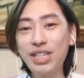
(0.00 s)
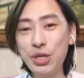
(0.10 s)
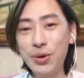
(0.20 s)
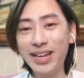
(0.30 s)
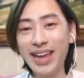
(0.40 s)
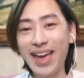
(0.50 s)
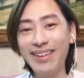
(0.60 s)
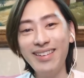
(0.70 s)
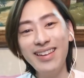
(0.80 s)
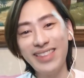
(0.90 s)
See you
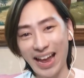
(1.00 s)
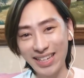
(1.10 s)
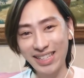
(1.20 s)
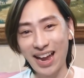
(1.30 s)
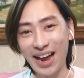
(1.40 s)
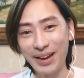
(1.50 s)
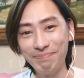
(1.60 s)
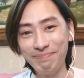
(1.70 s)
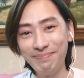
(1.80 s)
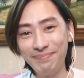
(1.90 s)
again next
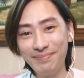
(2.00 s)
time.